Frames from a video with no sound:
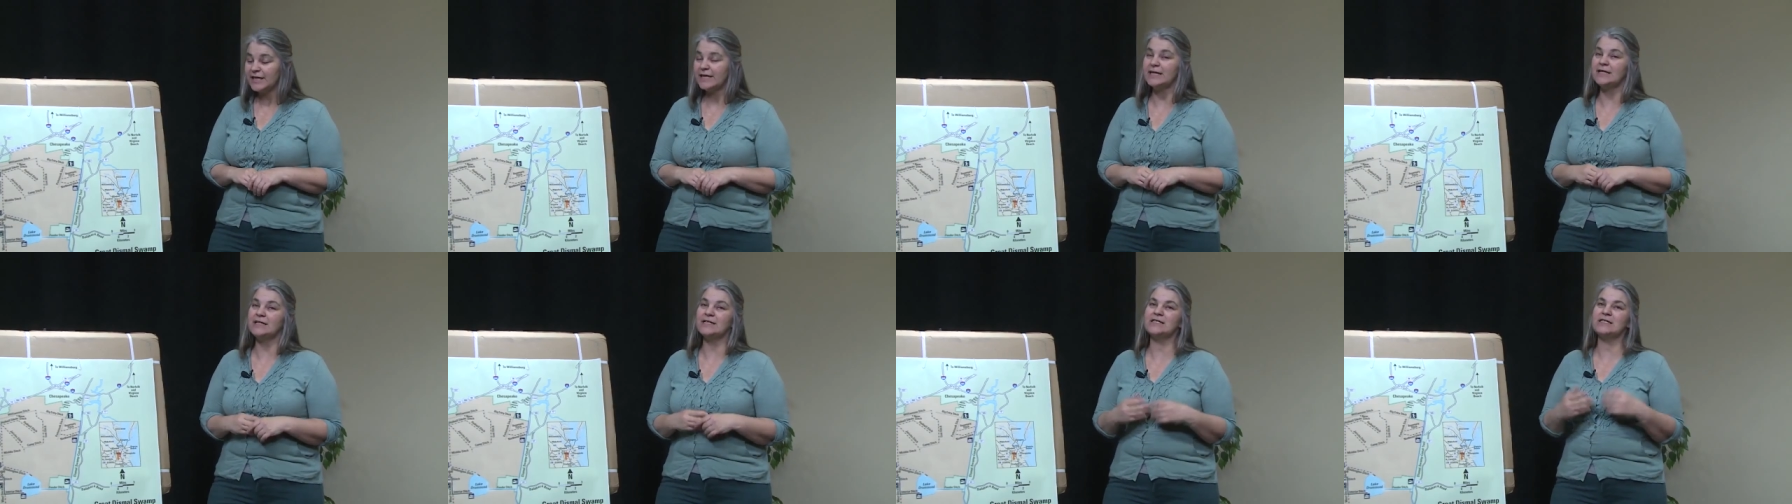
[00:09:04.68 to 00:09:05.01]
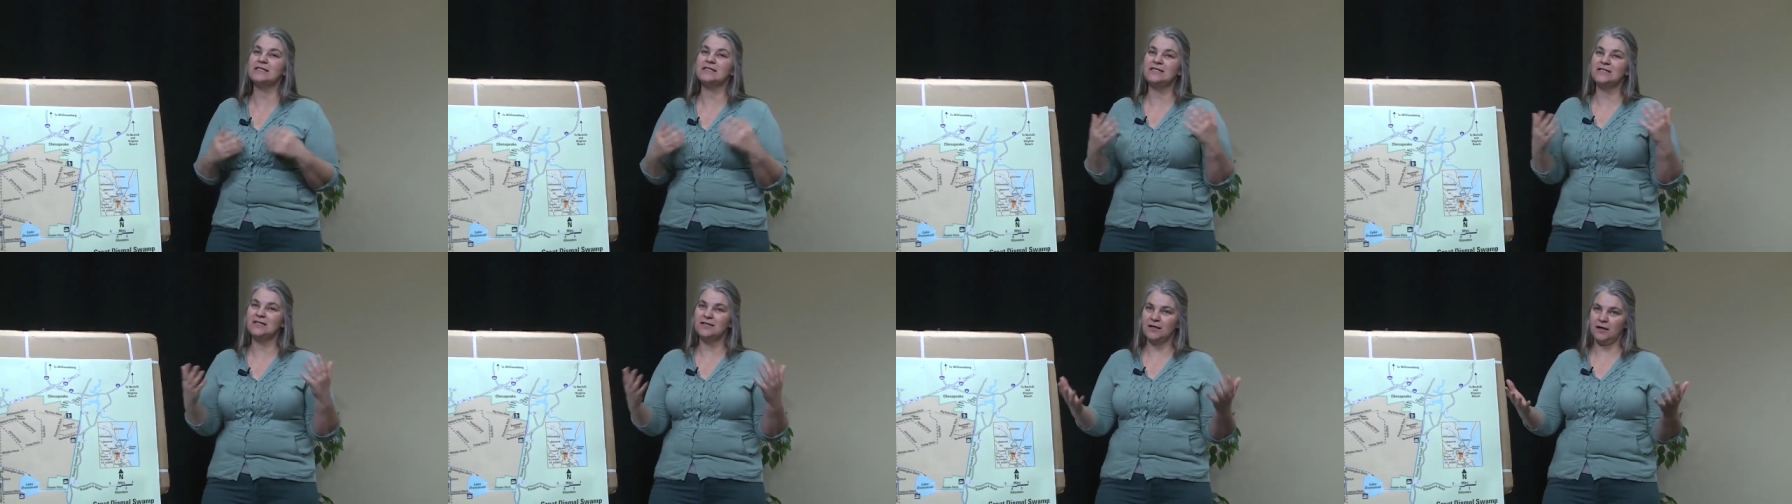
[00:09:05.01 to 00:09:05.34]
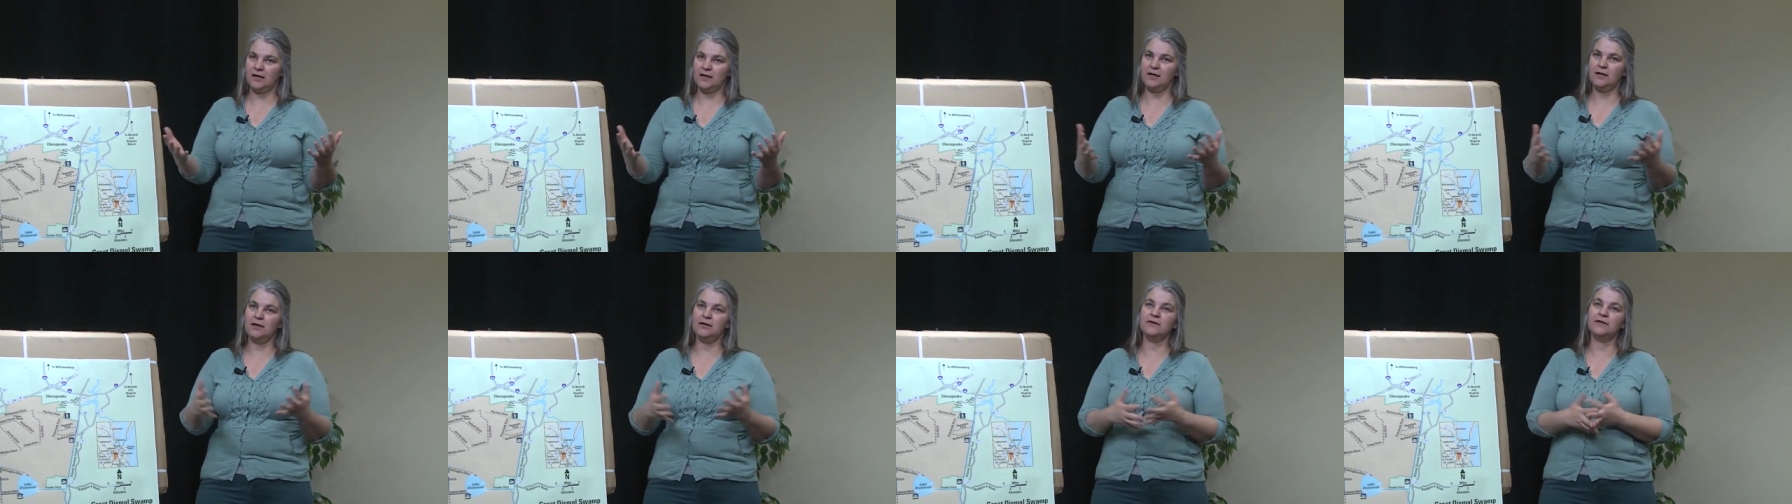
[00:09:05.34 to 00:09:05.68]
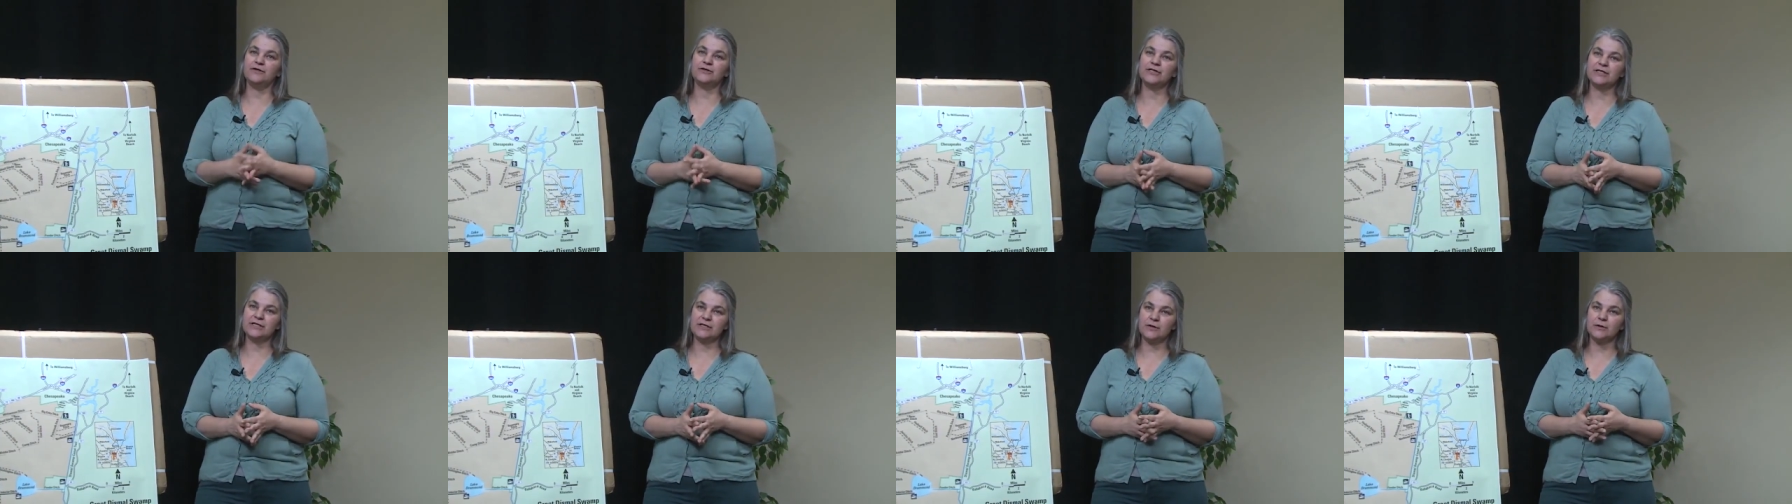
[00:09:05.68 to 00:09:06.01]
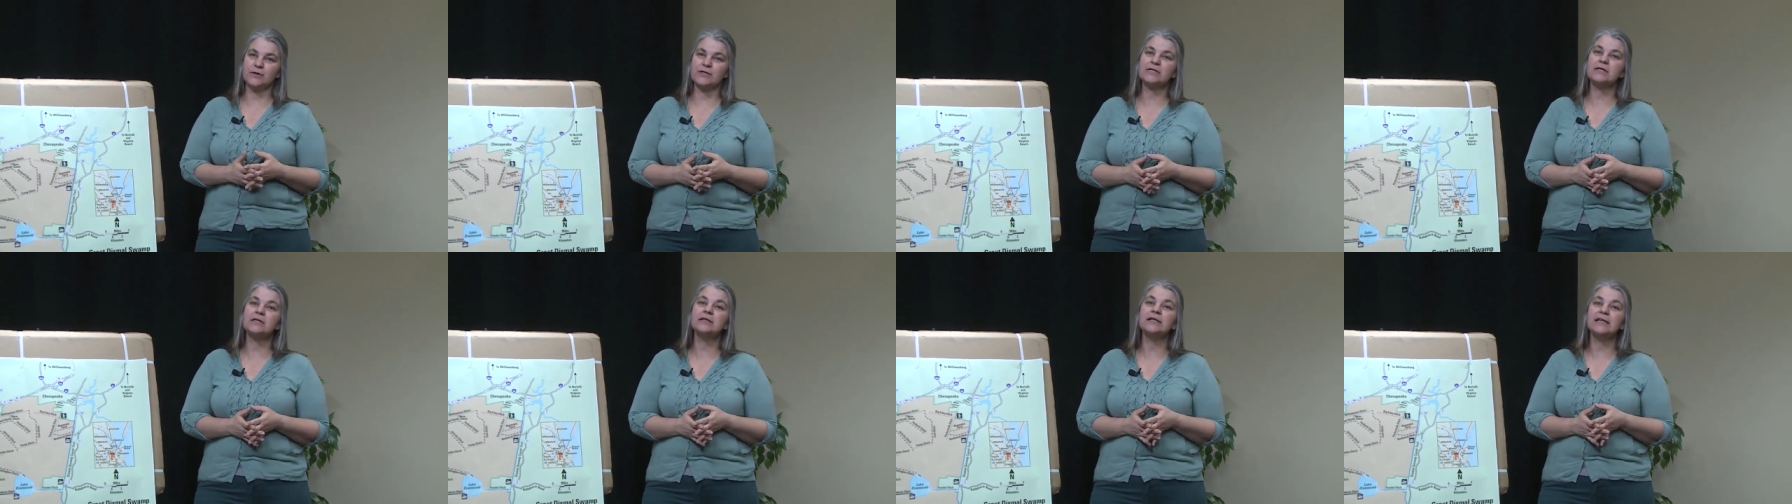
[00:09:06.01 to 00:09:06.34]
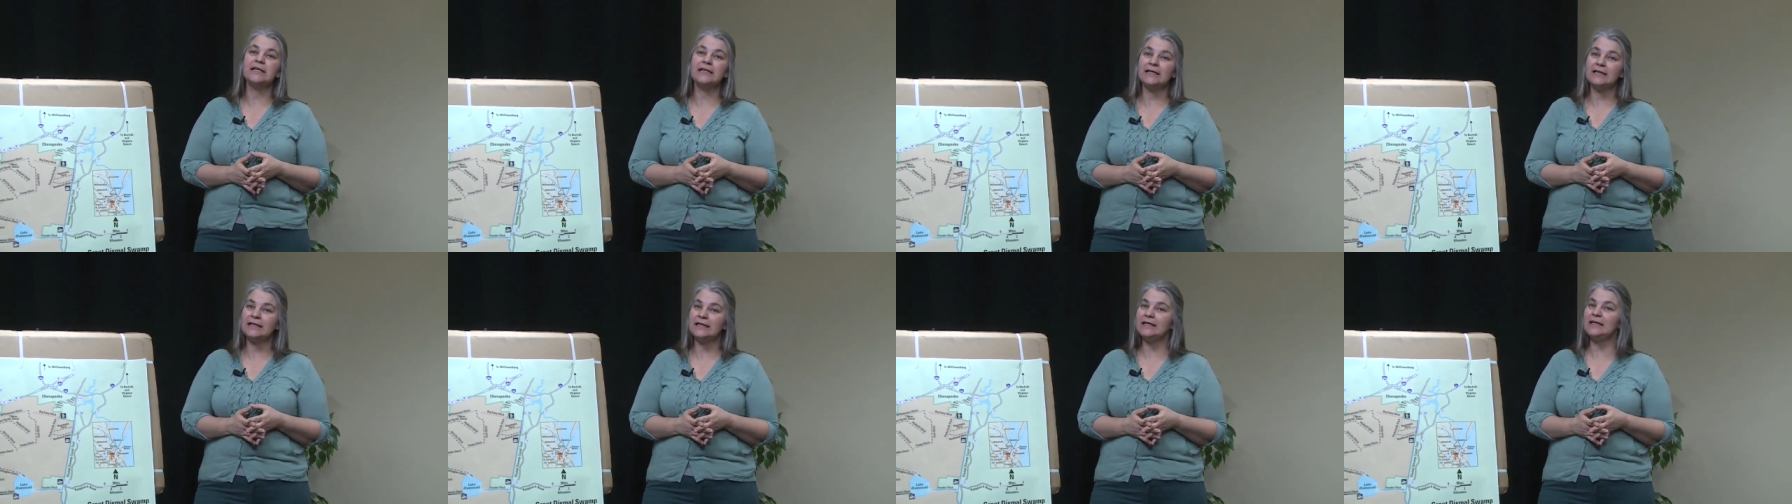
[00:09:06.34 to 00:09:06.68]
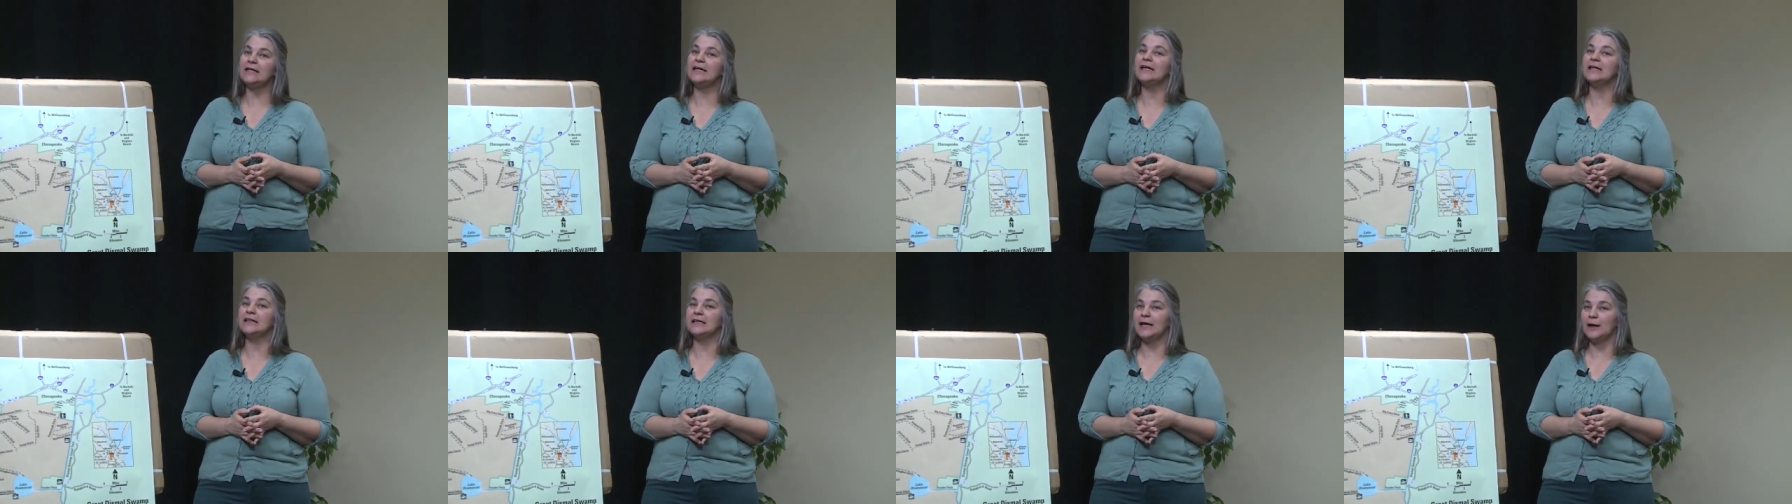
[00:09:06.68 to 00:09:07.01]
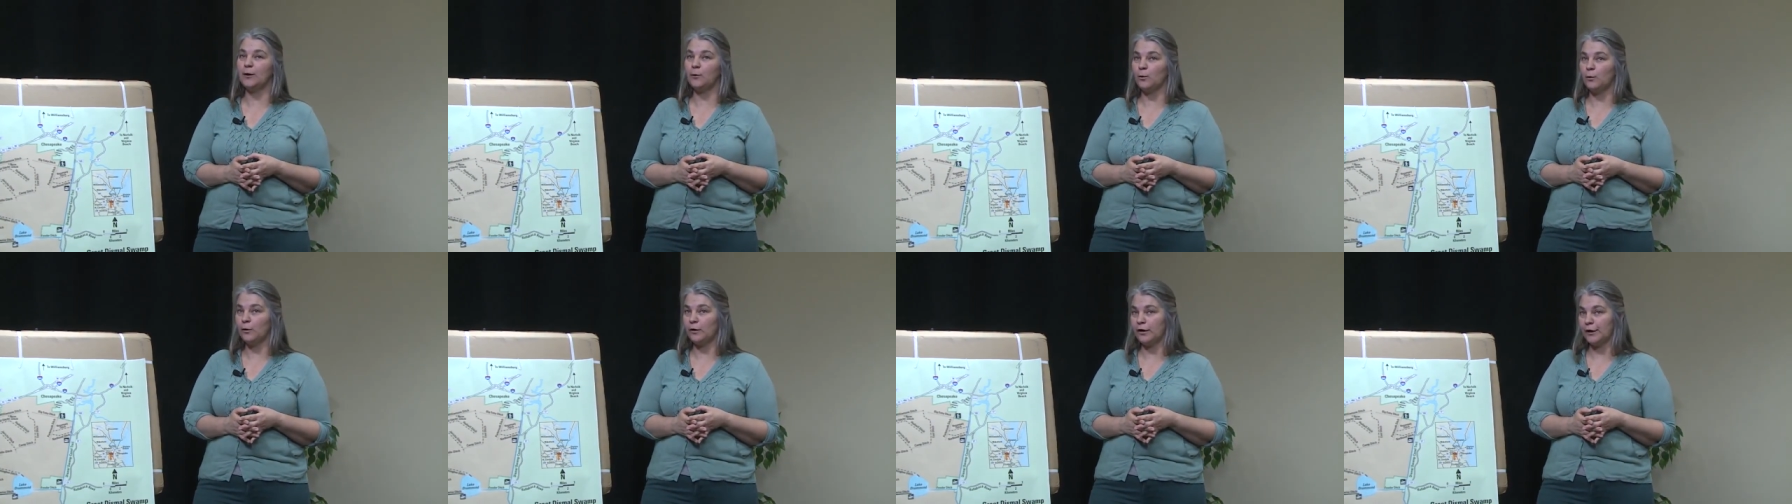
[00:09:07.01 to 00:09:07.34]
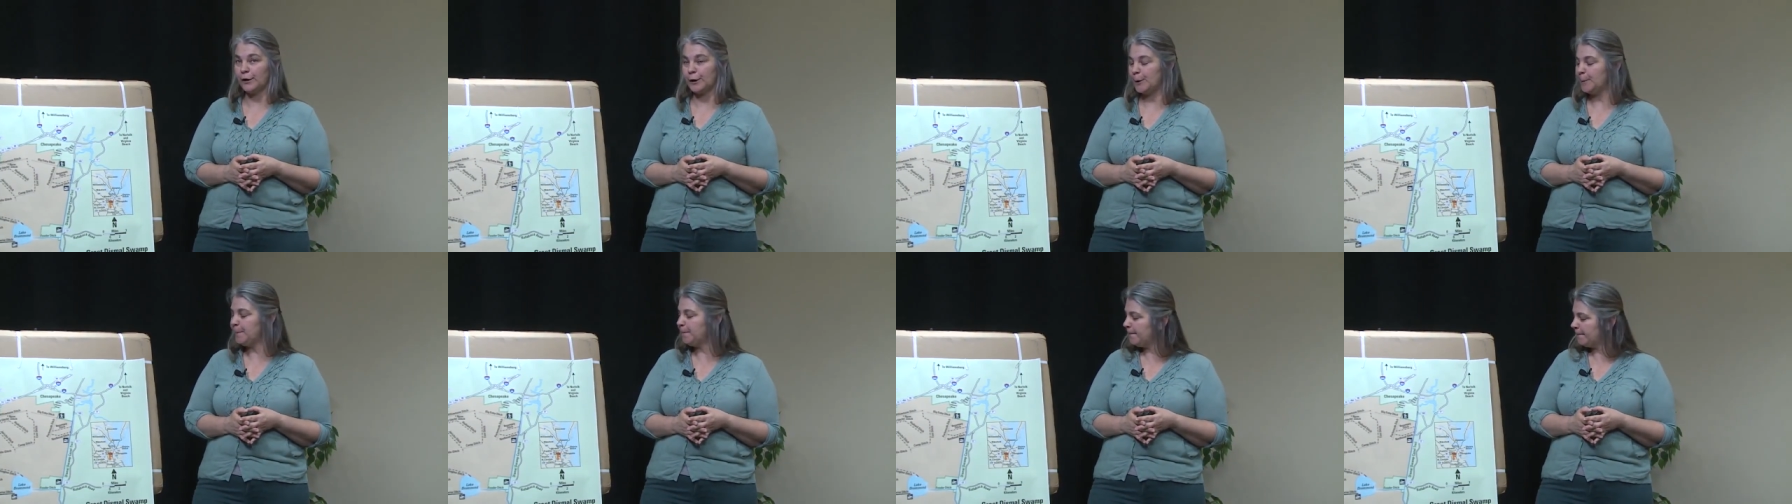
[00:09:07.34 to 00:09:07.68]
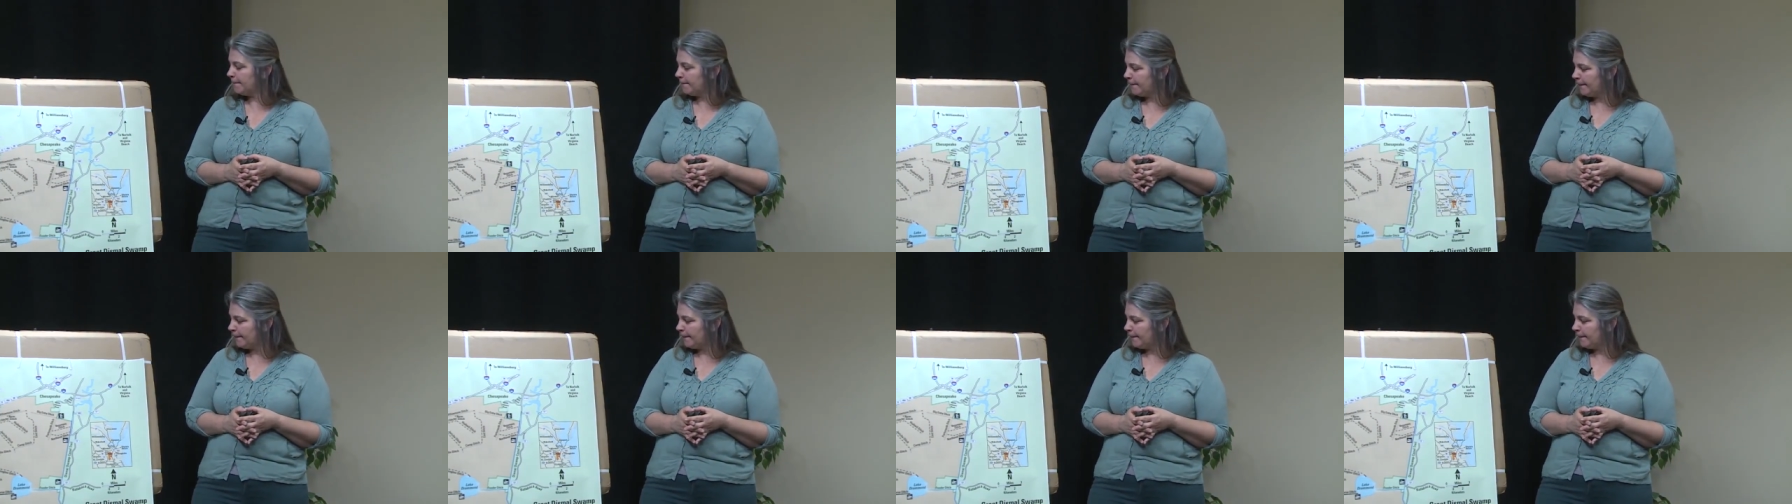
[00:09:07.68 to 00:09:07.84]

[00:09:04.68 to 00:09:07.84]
It is not, there is no salinity in that water.